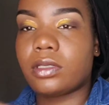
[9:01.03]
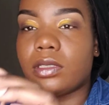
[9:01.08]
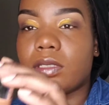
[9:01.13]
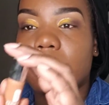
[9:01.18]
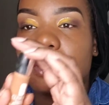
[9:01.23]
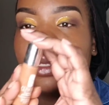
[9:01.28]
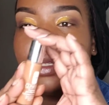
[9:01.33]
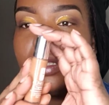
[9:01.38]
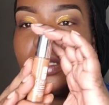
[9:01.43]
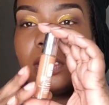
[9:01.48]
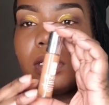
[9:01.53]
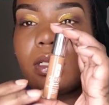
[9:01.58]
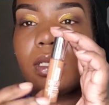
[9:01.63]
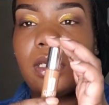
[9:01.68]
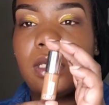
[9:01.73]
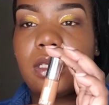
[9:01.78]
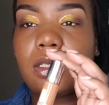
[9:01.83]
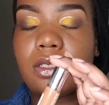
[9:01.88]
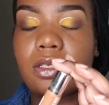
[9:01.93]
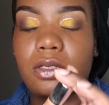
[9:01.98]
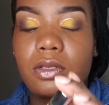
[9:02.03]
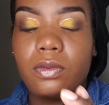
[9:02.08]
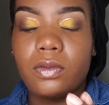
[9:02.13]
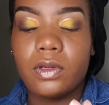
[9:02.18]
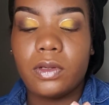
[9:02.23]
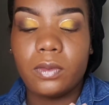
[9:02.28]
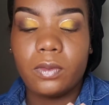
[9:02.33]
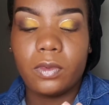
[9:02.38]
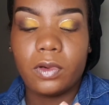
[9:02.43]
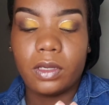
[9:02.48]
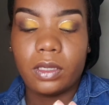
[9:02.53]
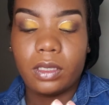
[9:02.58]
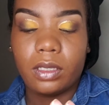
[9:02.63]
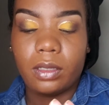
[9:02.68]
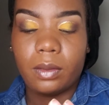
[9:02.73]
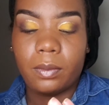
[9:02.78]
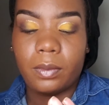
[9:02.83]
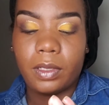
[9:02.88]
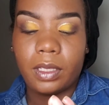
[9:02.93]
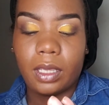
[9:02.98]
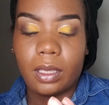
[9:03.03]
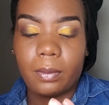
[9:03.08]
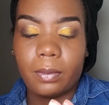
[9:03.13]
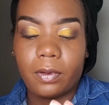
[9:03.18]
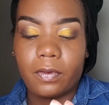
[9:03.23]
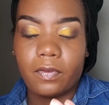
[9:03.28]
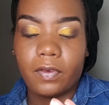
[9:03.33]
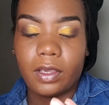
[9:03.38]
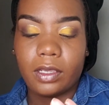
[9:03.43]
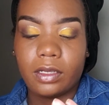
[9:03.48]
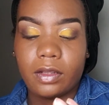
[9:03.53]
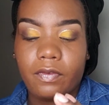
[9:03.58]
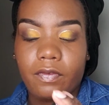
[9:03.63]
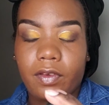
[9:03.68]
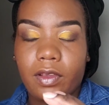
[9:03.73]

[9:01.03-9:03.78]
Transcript: the Clinique 2-in-1 Beyond Perfecting